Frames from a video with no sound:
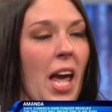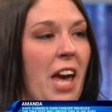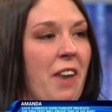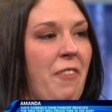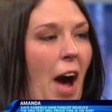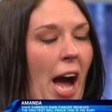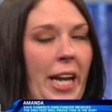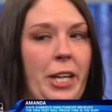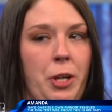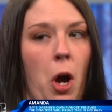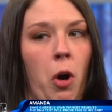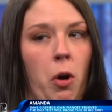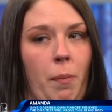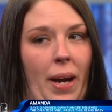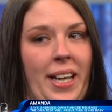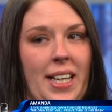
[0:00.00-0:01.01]
if I didn't know
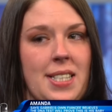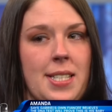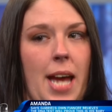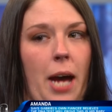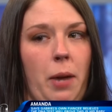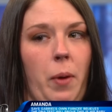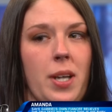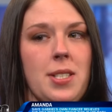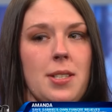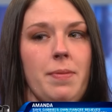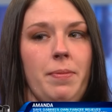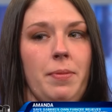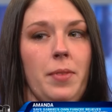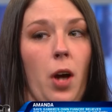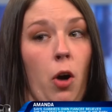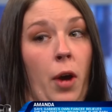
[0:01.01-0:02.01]
who my kid's dad was,
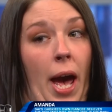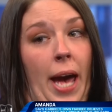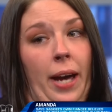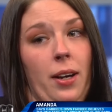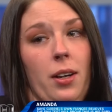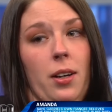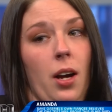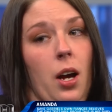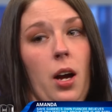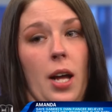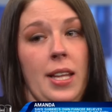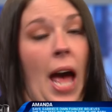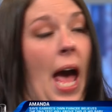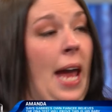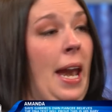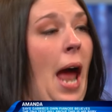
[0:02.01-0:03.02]
okay?
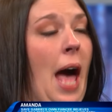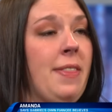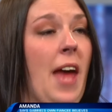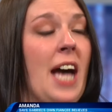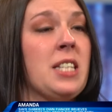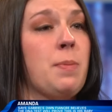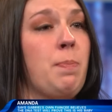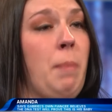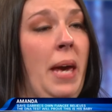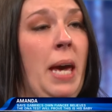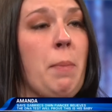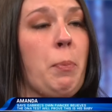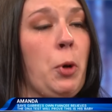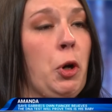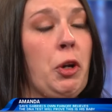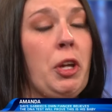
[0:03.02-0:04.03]
And uh, that's me
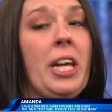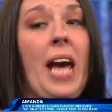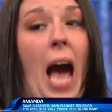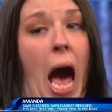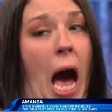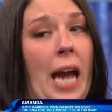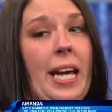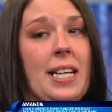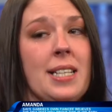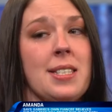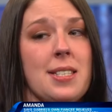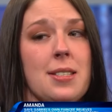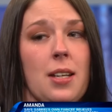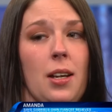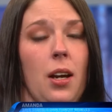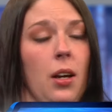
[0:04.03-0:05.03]
brutally
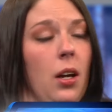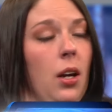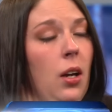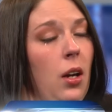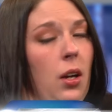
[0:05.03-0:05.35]
honest.